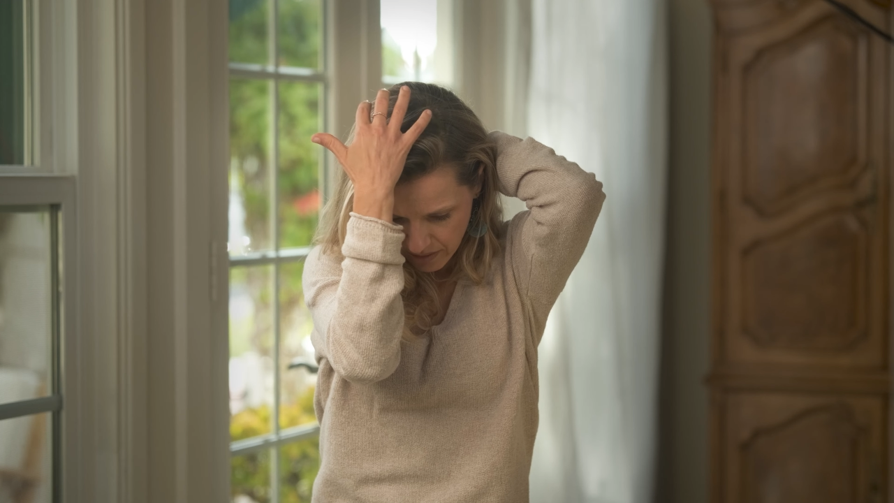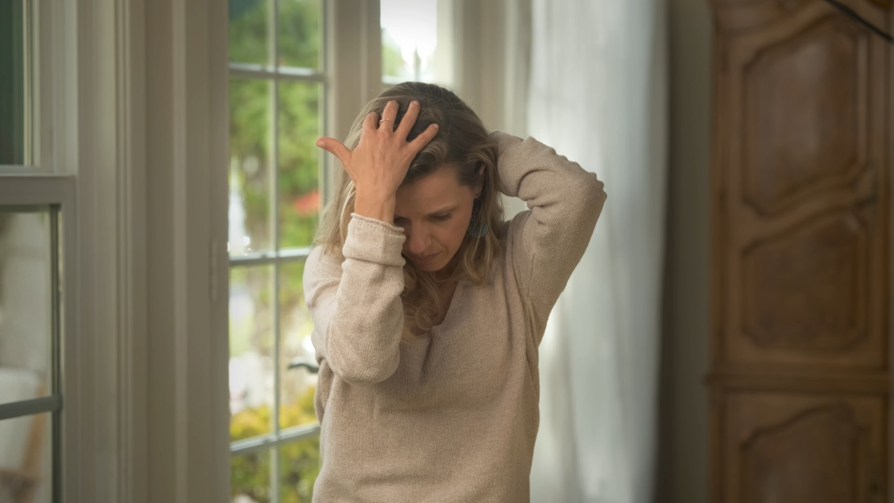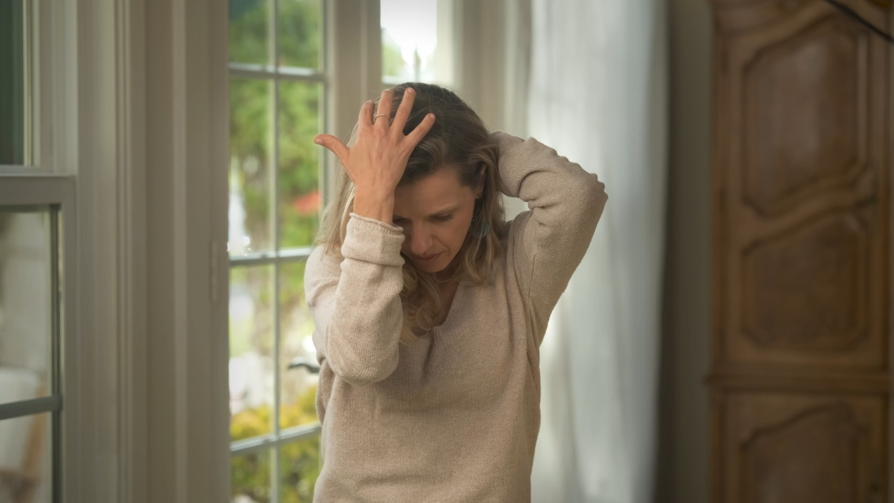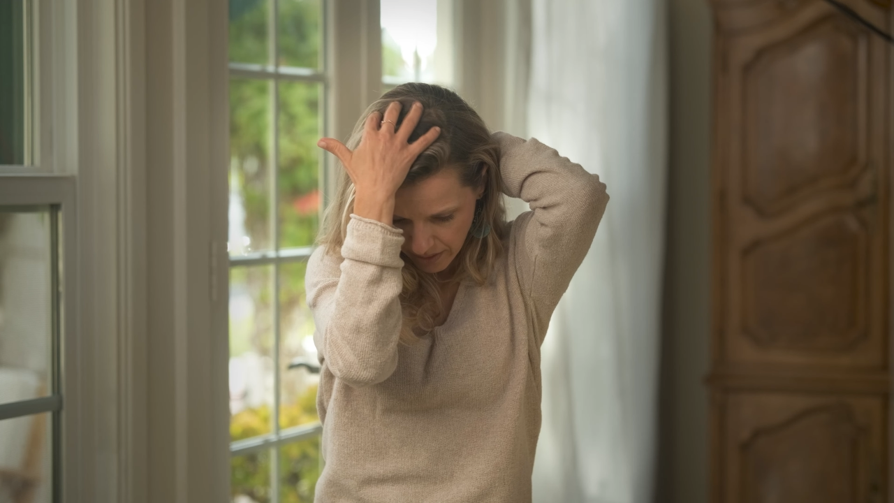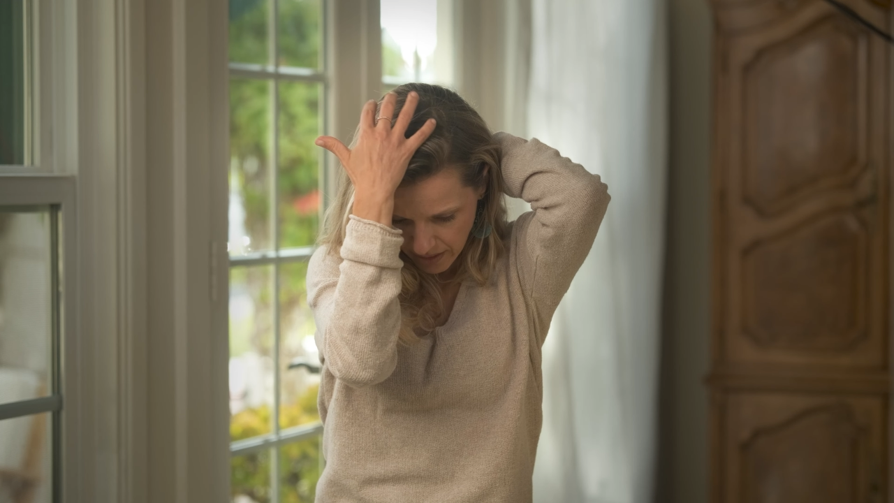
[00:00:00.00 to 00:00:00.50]
tap
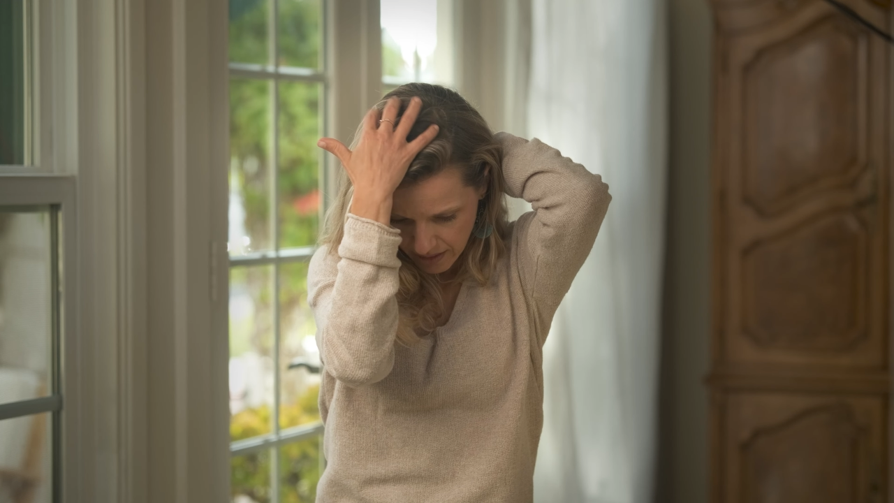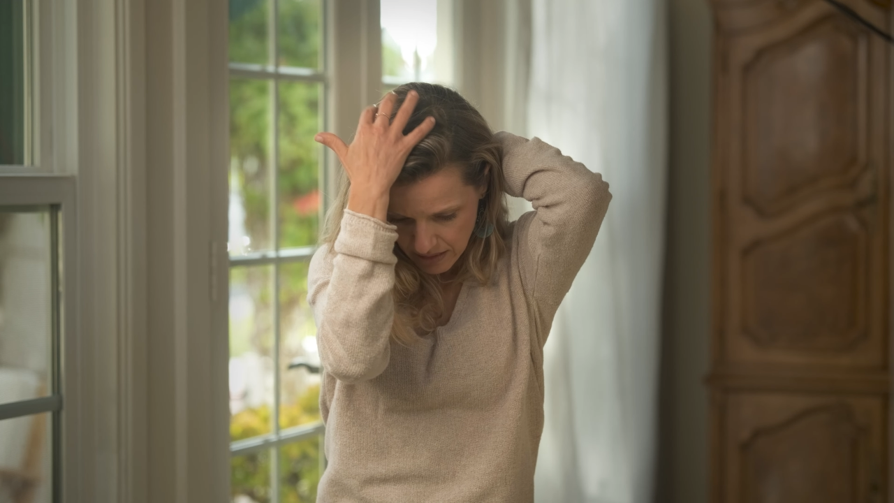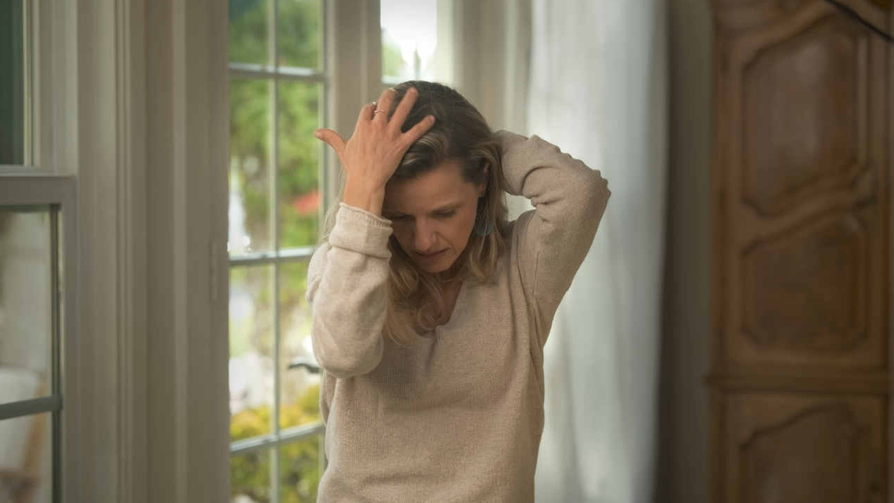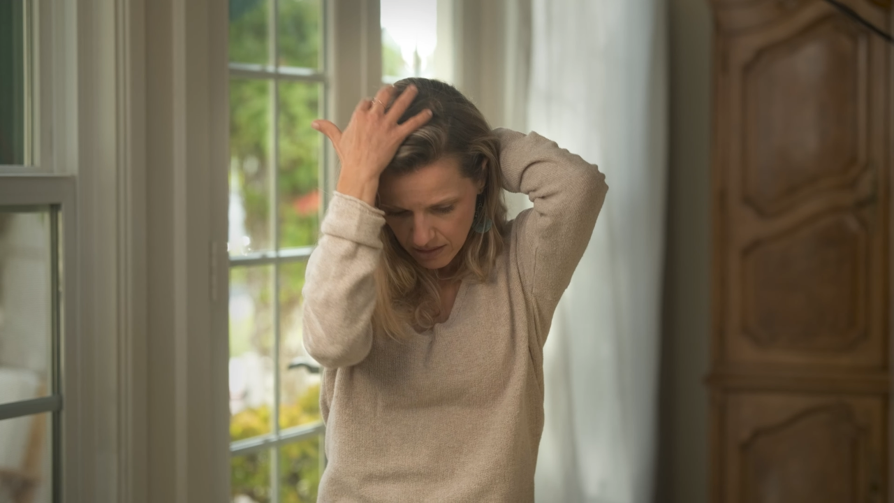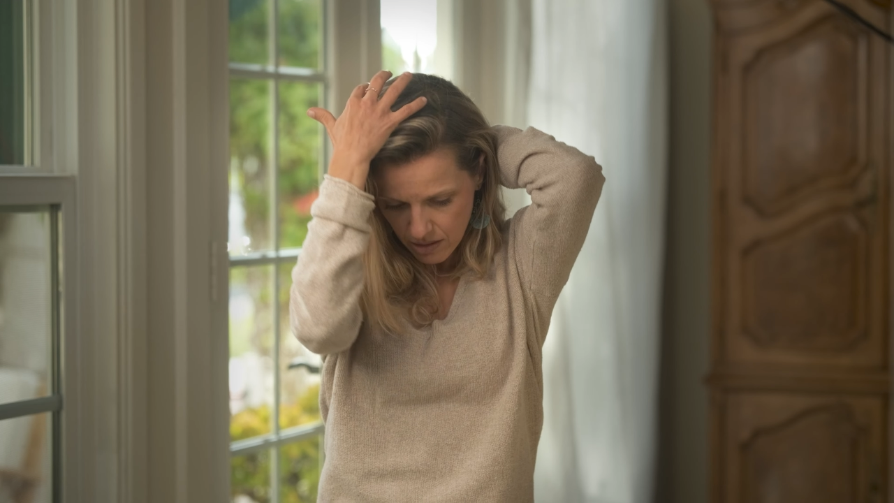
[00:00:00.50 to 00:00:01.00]
like
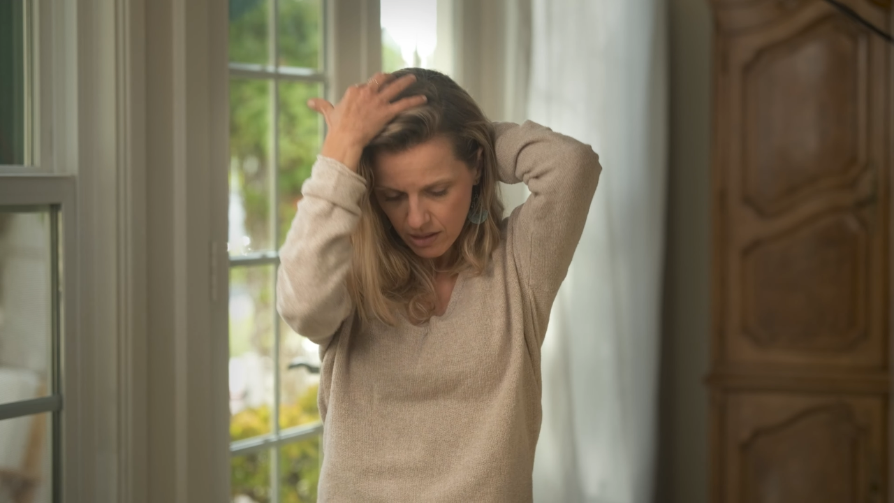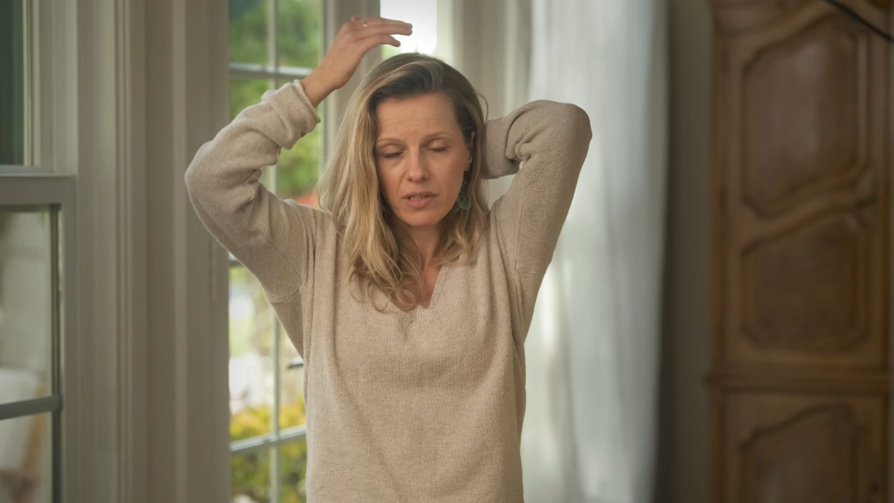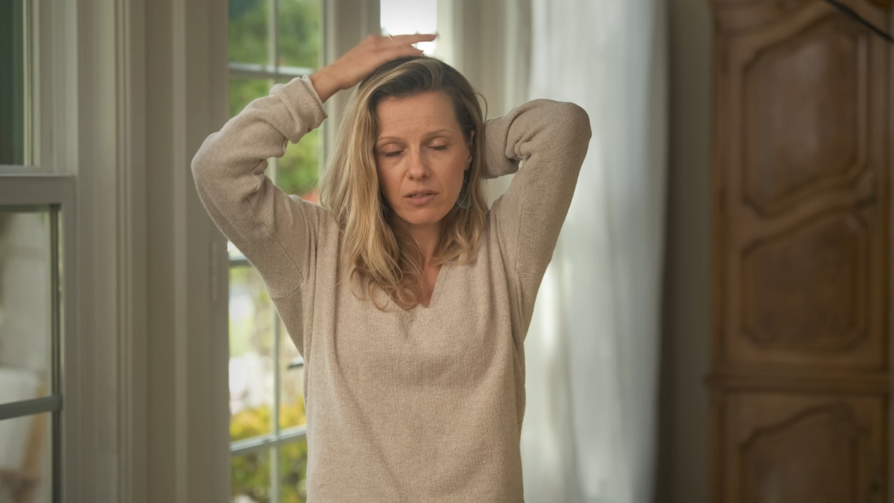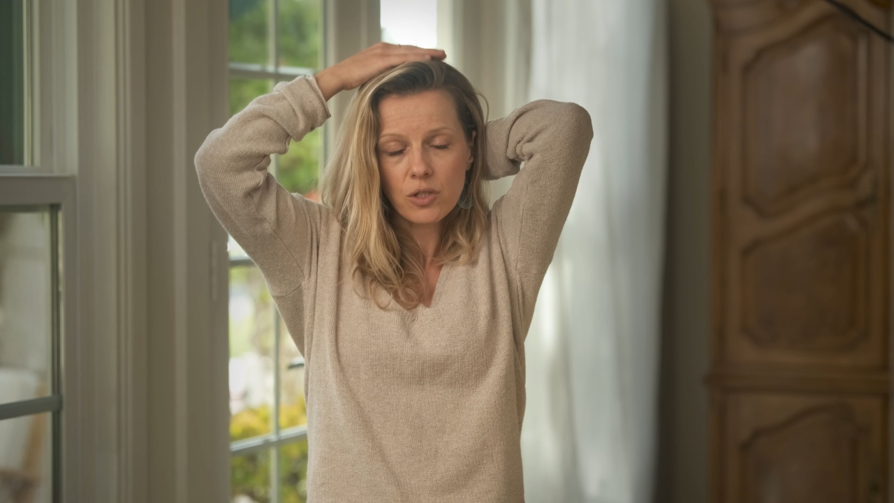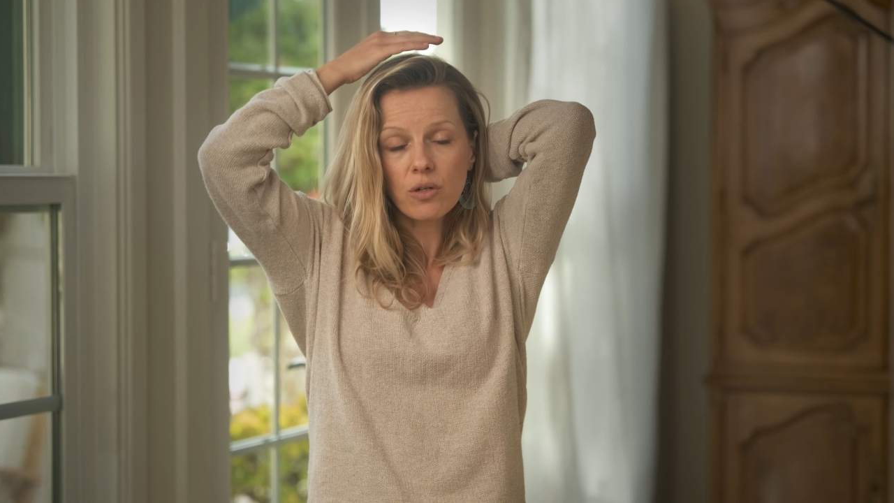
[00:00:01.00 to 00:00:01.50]
this.
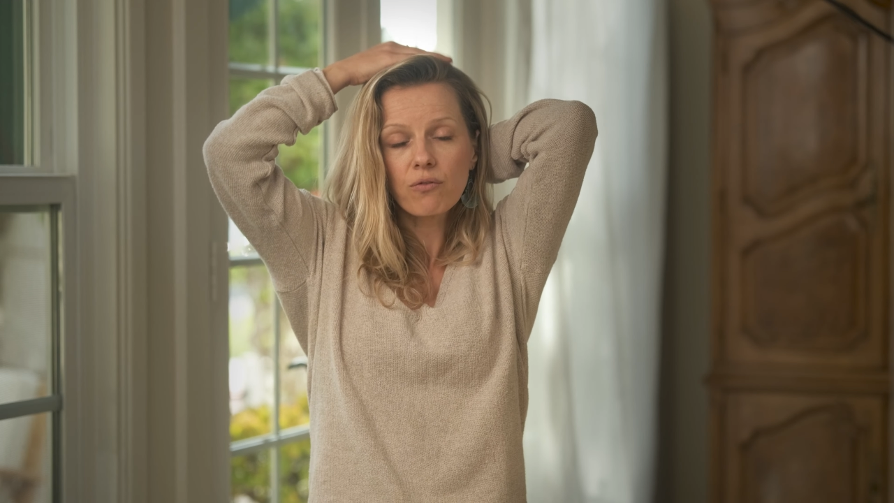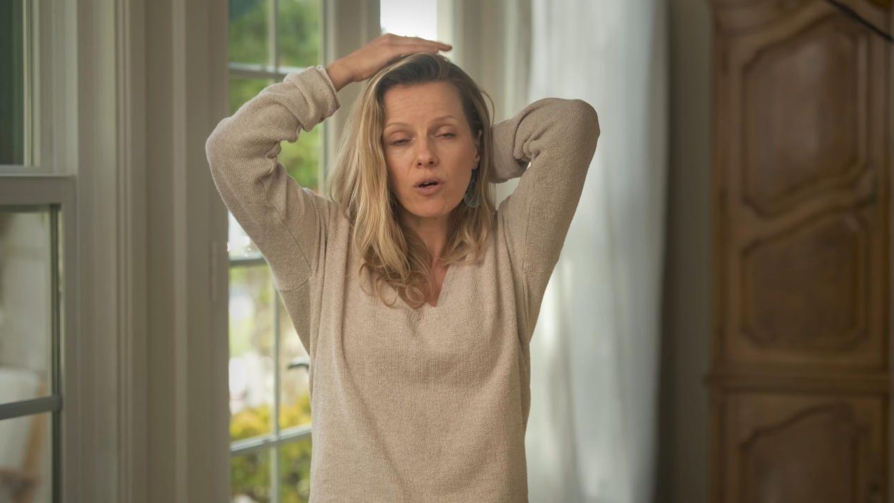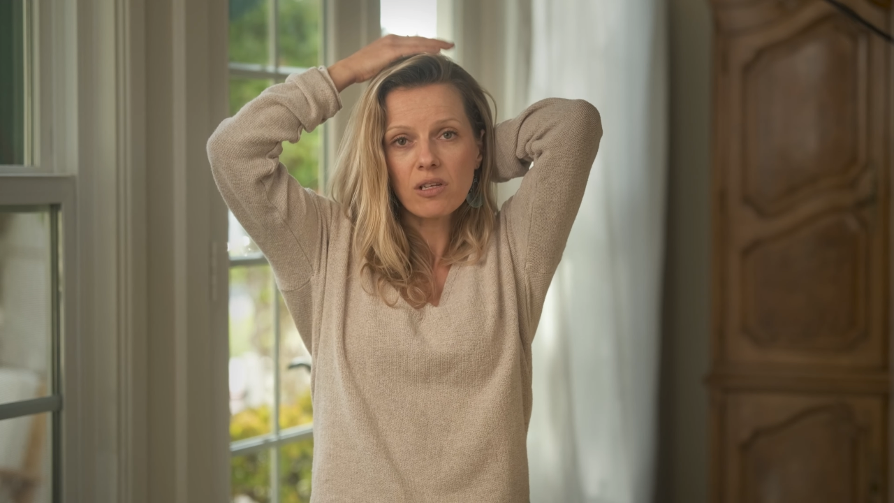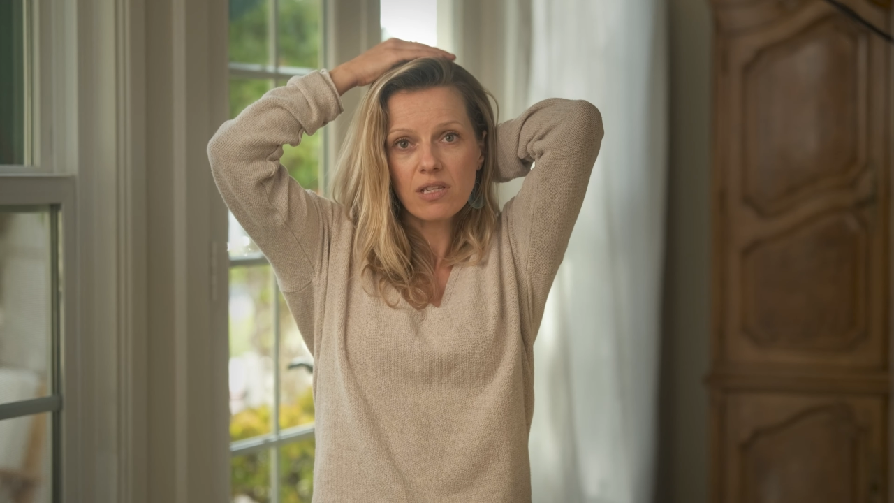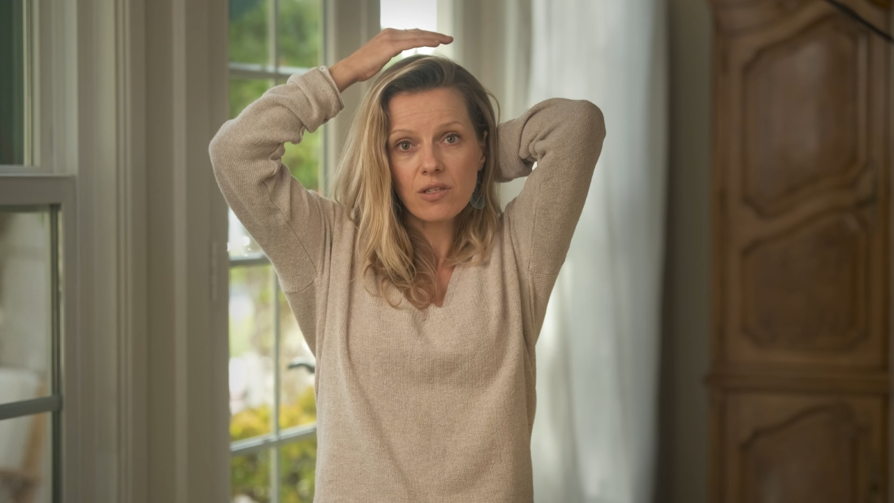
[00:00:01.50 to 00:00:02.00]
So the
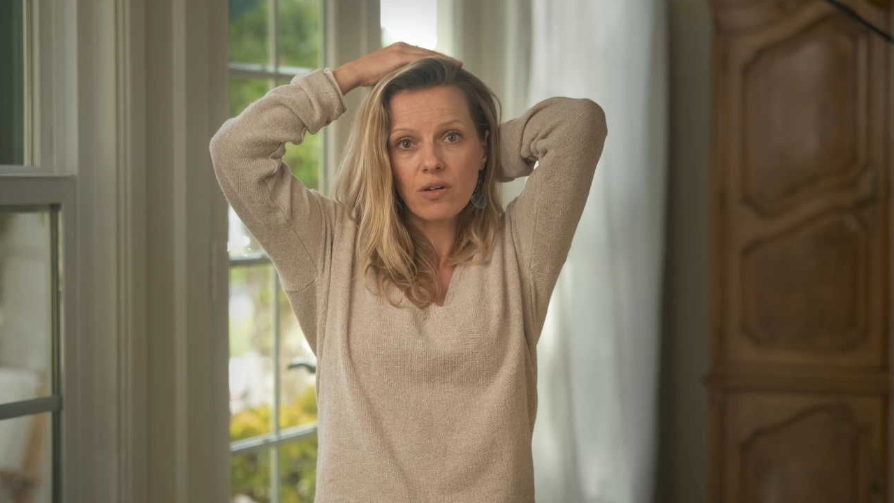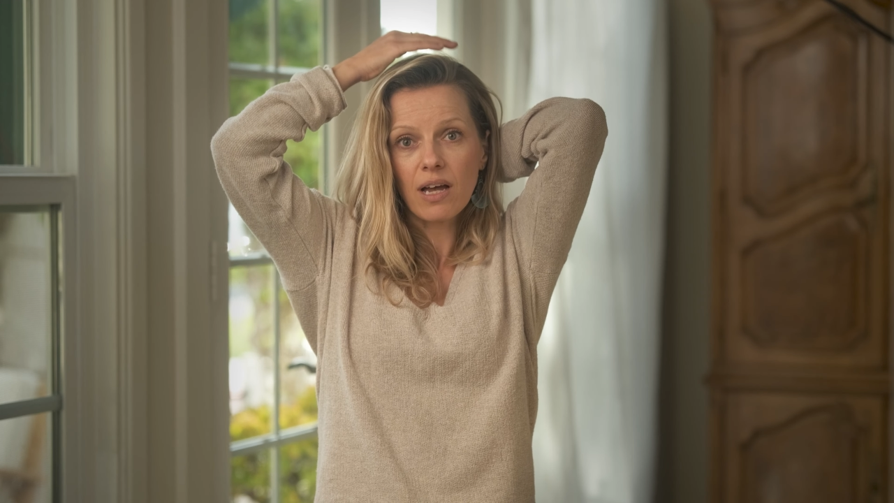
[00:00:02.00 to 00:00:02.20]
focus is on